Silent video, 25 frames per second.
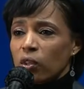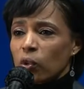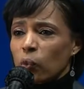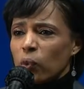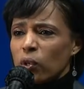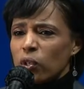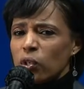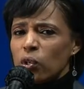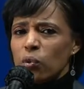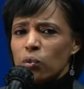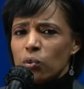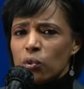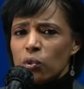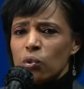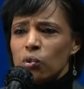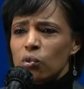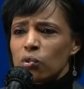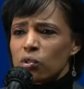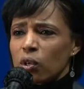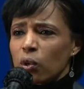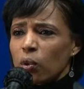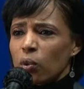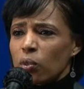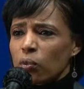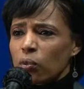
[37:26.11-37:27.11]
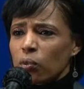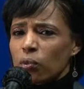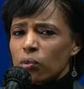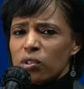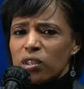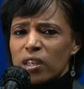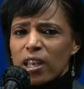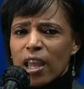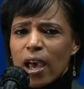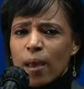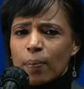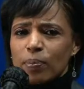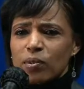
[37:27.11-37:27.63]
When you do so through
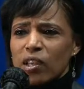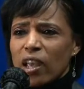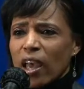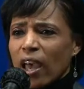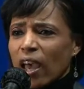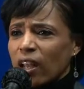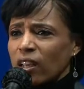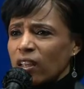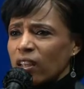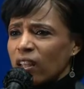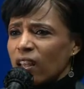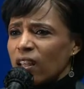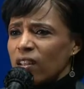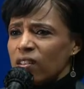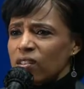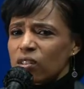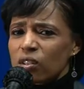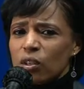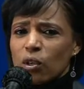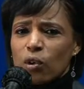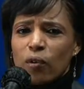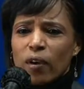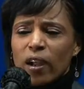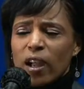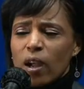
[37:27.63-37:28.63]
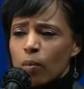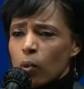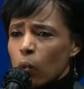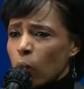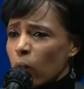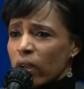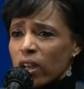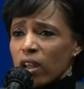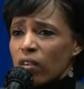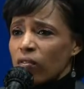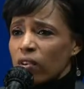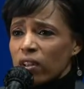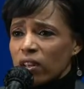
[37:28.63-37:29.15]
Snapchat, Instagram, or
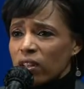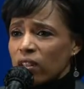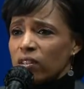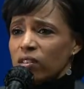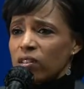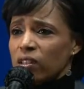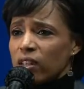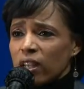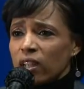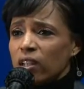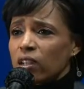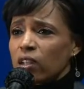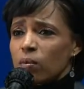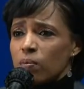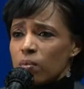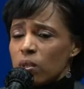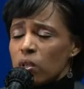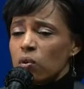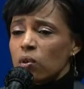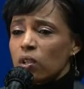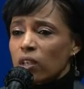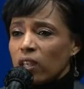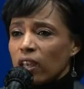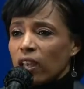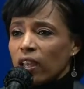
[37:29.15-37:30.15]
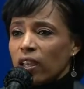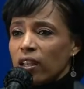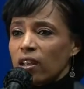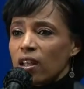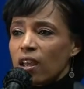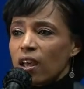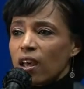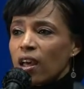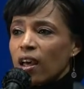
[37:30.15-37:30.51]
whatever it is they communicate,